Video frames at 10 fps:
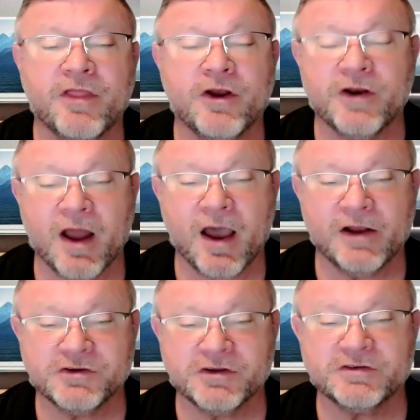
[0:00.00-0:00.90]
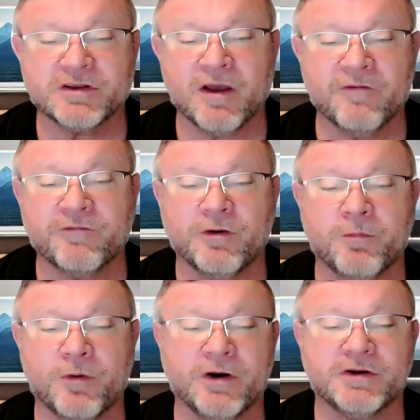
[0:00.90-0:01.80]
They're not just
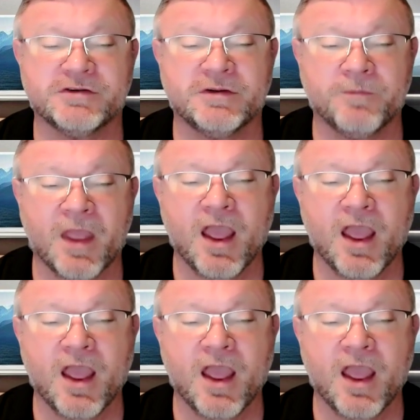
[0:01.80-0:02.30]
comfort parts.